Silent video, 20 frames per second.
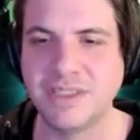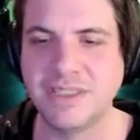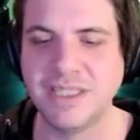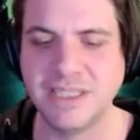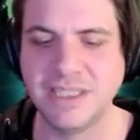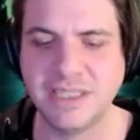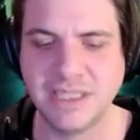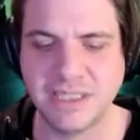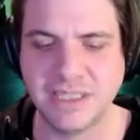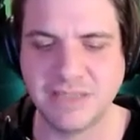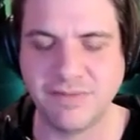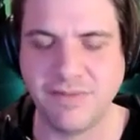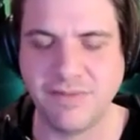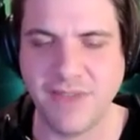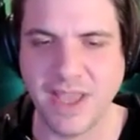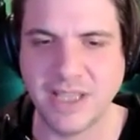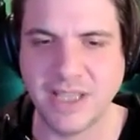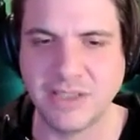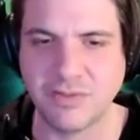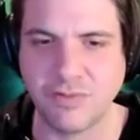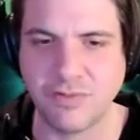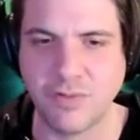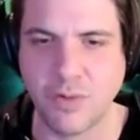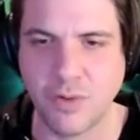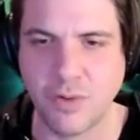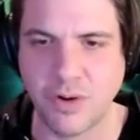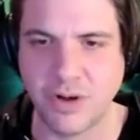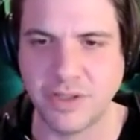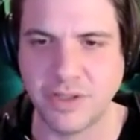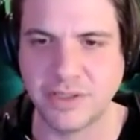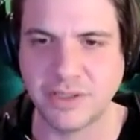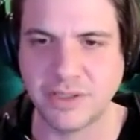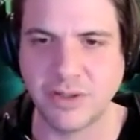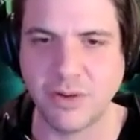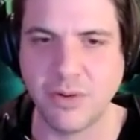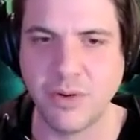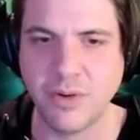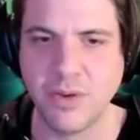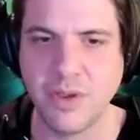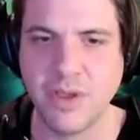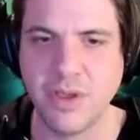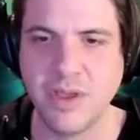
This is phase 4. So